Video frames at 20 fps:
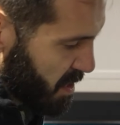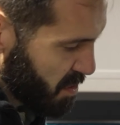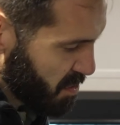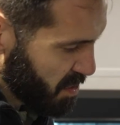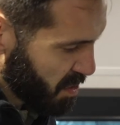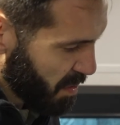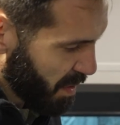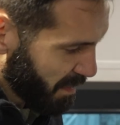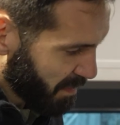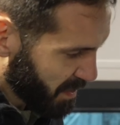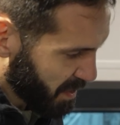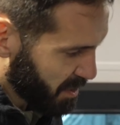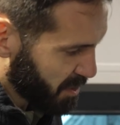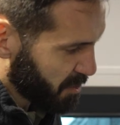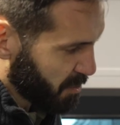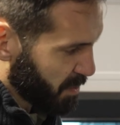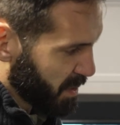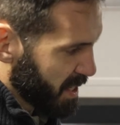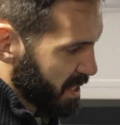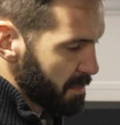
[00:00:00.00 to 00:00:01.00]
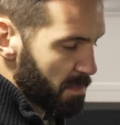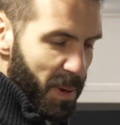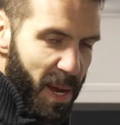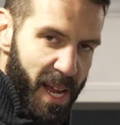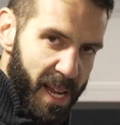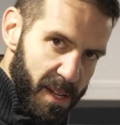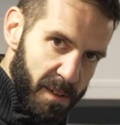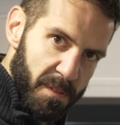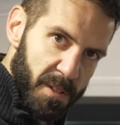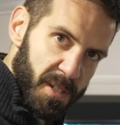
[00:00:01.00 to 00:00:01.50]
you do have to squeeze
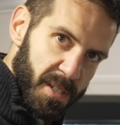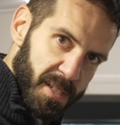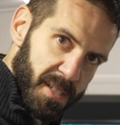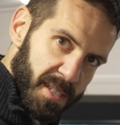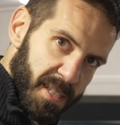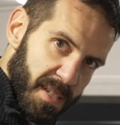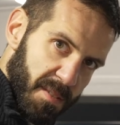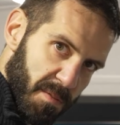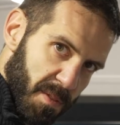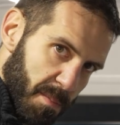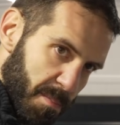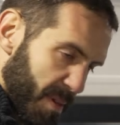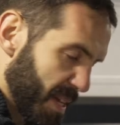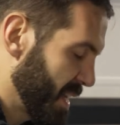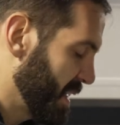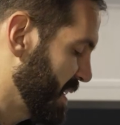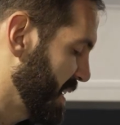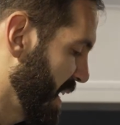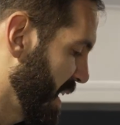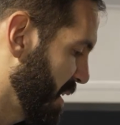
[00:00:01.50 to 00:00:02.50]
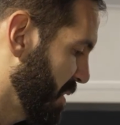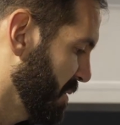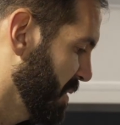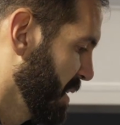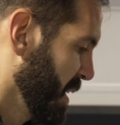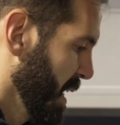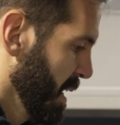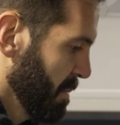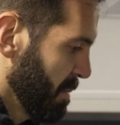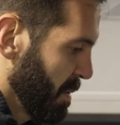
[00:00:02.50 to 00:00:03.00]
by if you're going to leave the bed down,
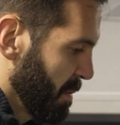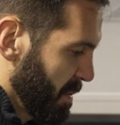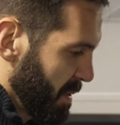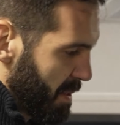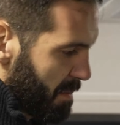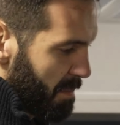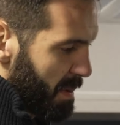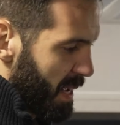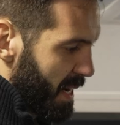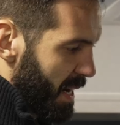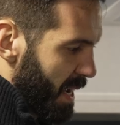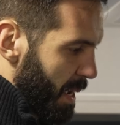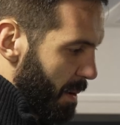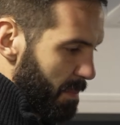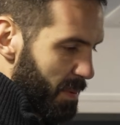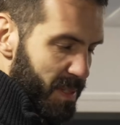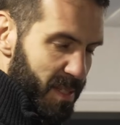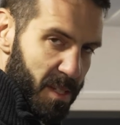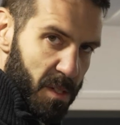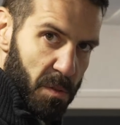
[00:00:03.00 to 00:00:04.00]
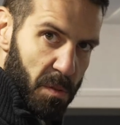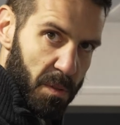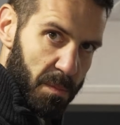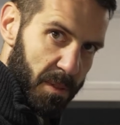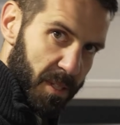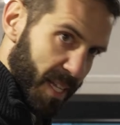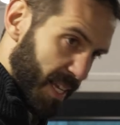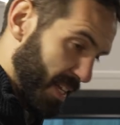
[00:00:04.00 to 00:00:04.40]
but with the bed up, it's a normal